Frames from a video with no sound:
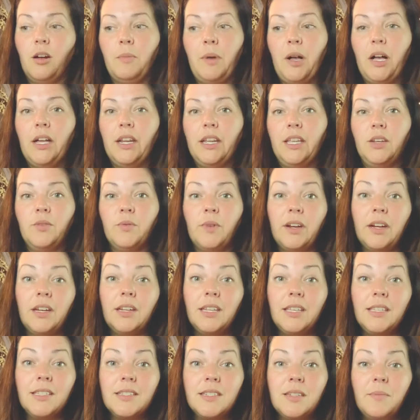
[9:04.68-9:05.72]
body to where it
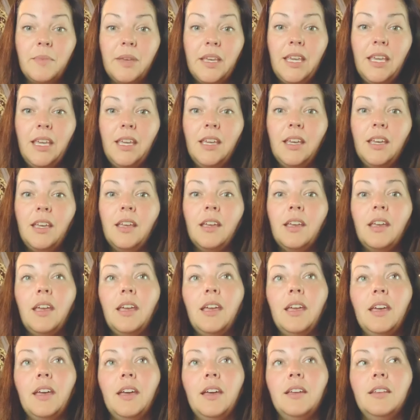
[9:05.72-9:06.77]
needs to be
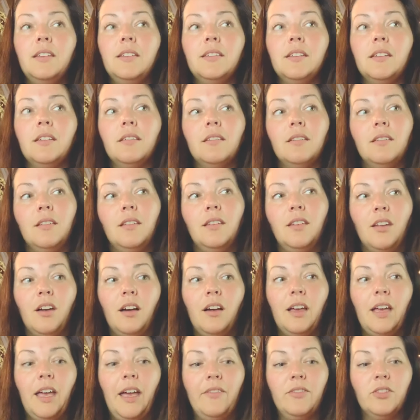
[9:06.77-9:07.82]
and
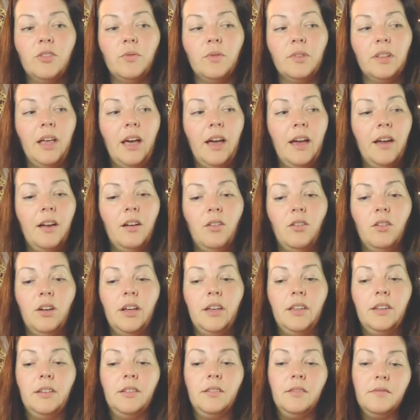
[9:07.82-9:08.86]
not having to rely
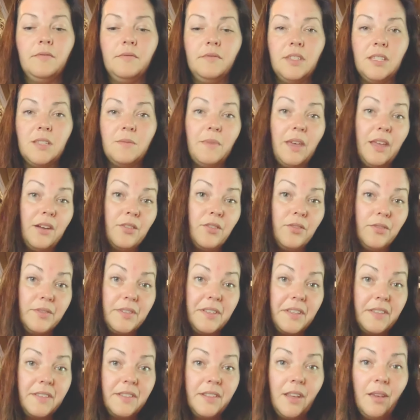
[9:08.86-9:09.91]
on this medical
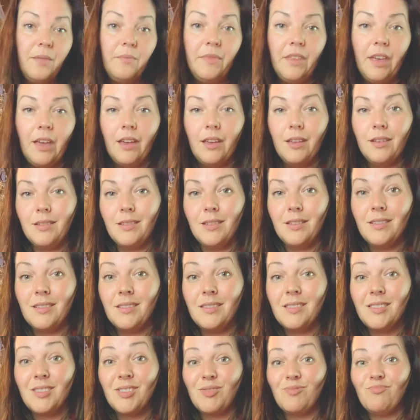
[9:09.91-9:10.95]
system that
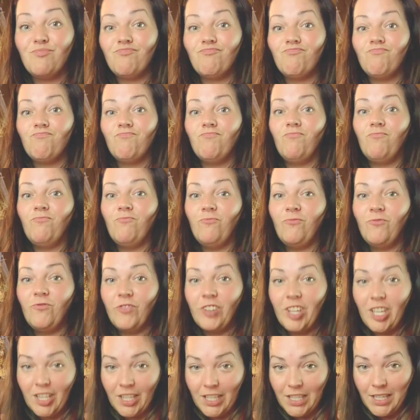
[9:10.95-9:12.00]
is
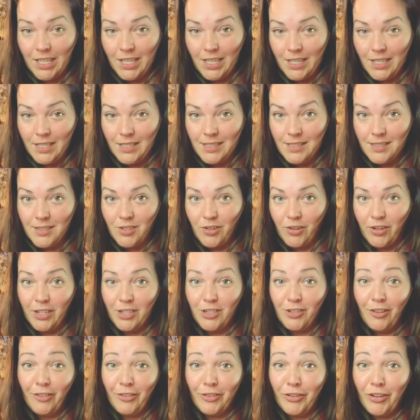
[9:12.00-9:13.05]
failing us. Sorry
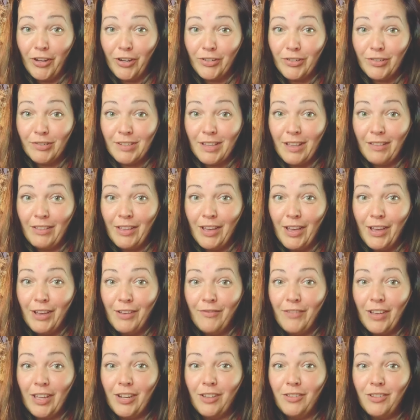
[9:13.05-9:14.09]
to all the doctors I
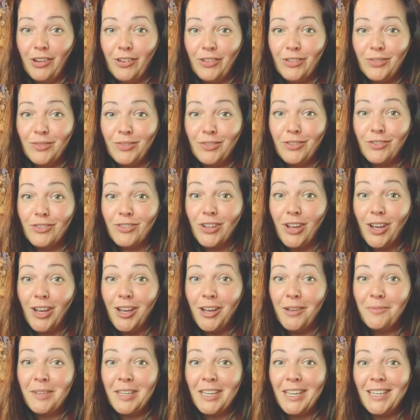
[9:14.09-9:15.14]
love. I know y'all are doing your
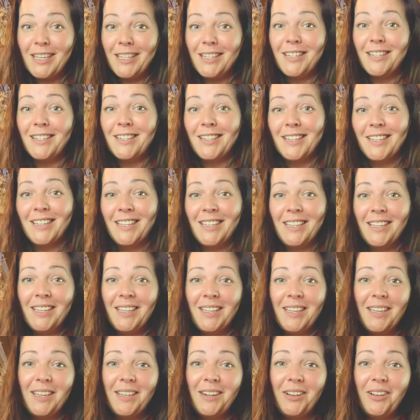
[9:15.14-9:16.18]
job and
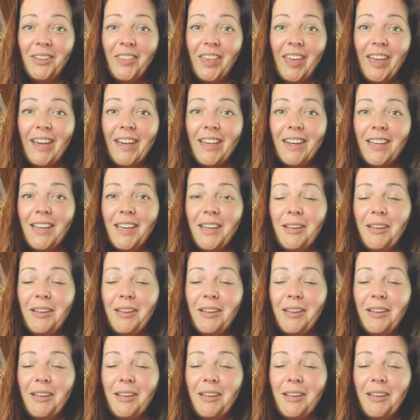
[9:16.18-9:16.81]
all that.